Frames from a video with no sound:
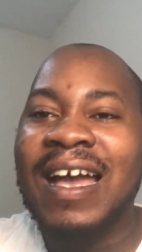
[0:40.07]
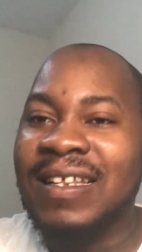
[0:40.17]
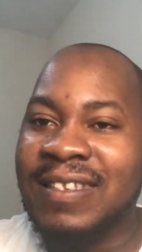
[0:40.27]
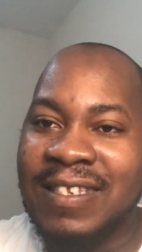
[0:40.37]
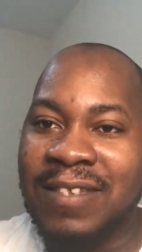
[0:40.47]

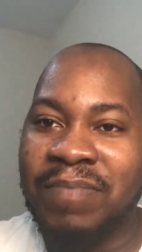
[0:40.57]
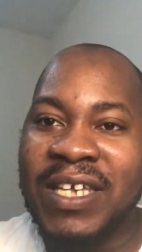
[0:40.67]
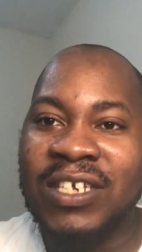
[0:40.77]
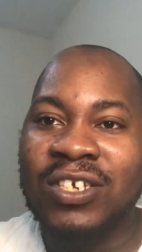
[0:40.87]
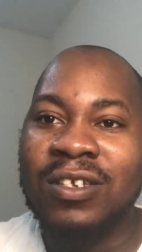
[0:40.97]

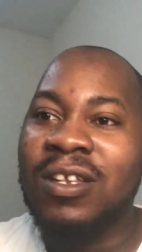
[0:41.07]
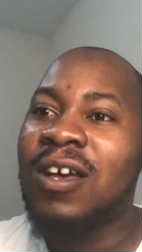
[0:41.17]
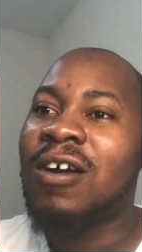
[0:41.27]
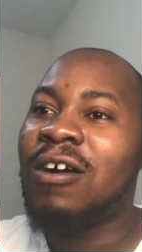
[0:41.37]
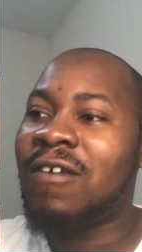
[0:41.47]
anticipation
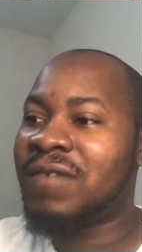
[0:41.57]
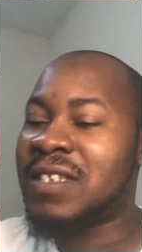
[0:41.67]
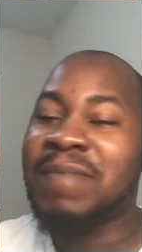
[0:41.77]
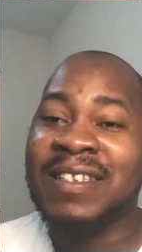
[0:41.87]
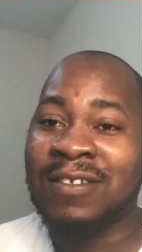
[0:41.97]
of
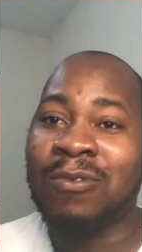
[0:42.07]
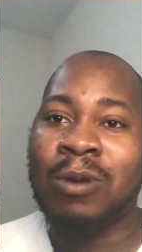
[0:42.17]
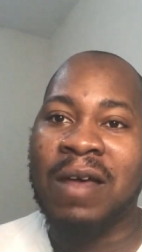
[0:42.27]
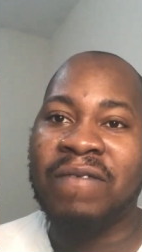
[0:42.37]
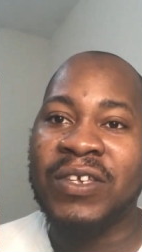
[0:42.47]
this
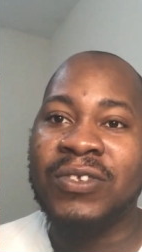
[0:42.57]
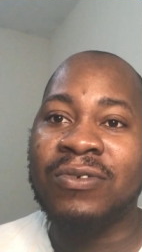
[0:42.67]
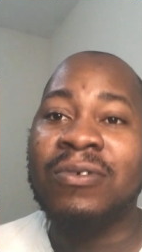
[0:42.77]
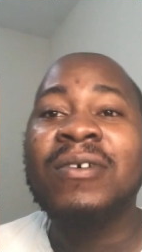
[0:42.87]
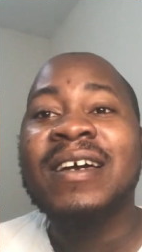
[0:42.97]
particular
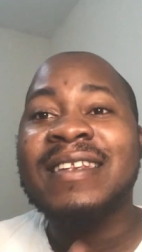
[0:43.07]
video